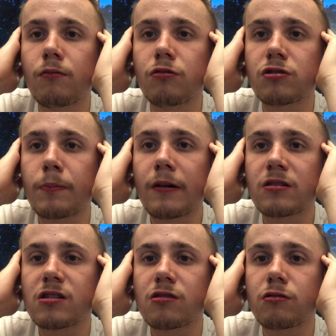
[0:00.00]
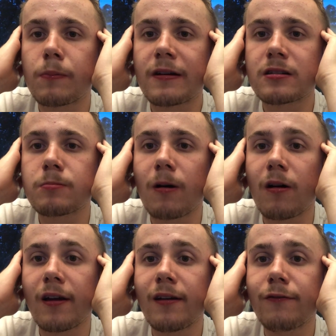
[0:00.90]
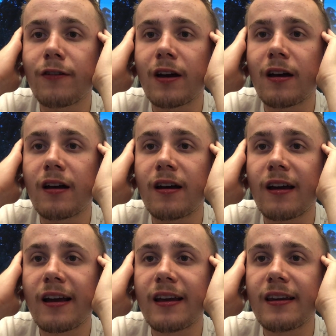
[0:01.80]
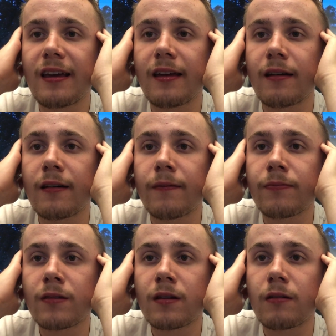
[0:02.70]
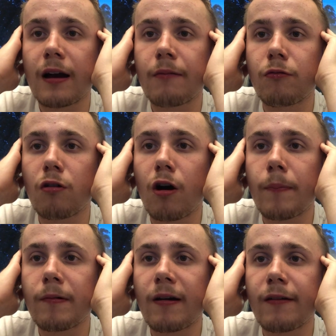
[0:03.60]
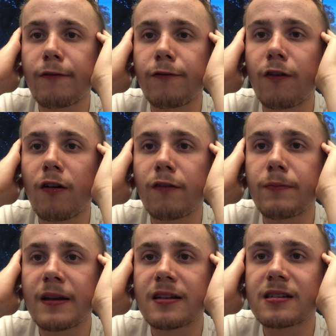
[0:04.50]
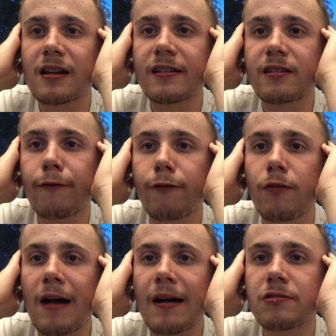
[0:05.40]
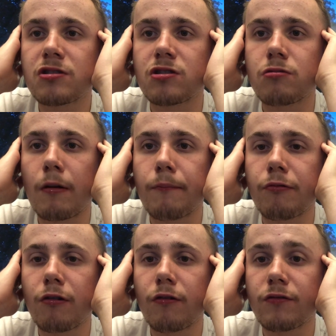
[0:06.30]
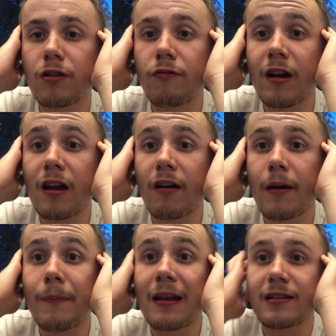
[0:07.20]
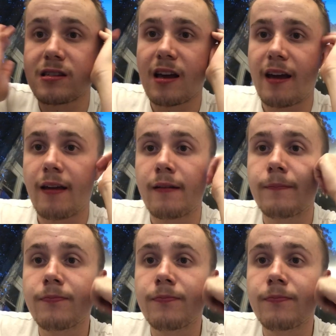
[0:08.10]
Will depart at 5:15 and will operate 5 minutes later throughout to improve the reliability.